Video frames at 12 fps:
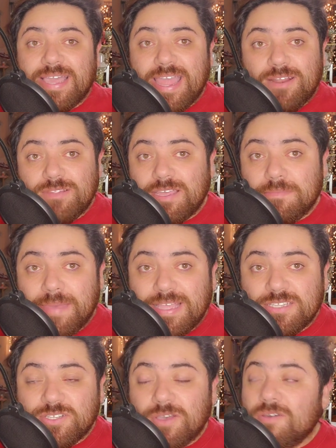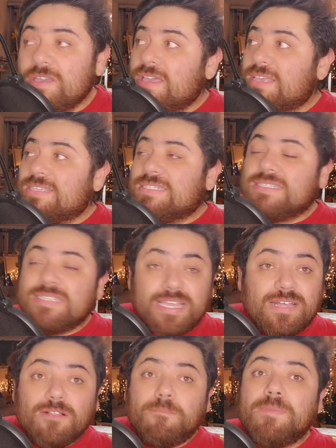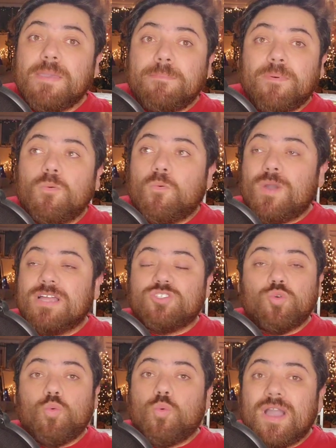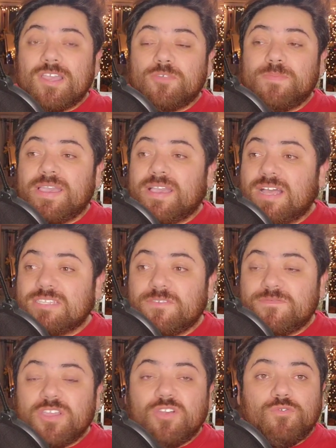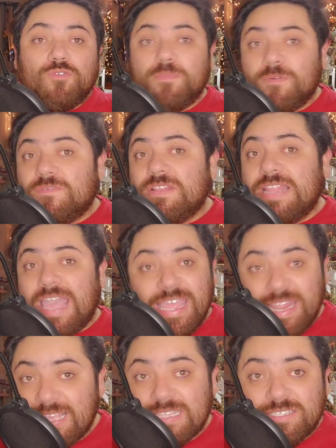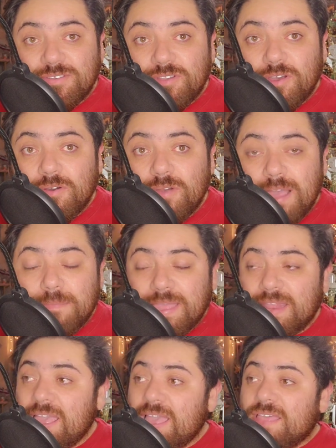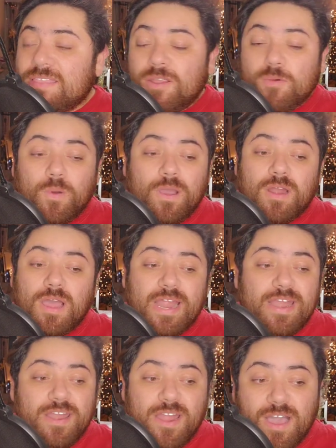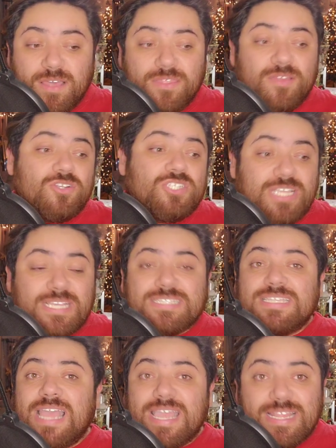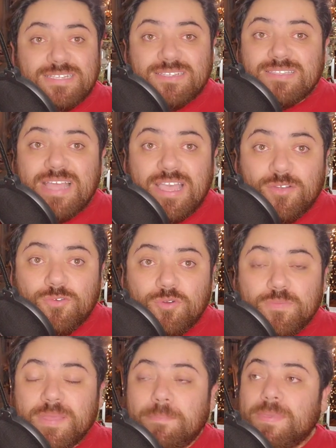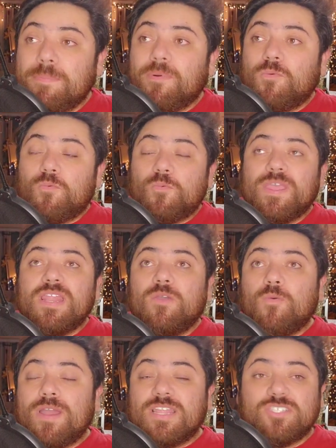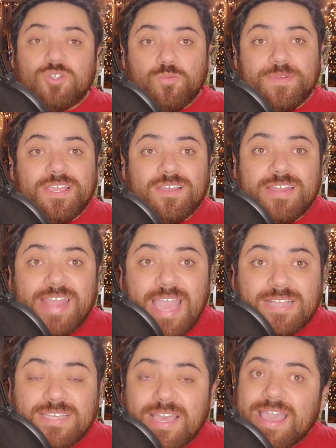Caroline Manso, still people want to watch because of the group of ladies, you know? I mean, there were another 6 ladies in that group that people really wanted to reconnect.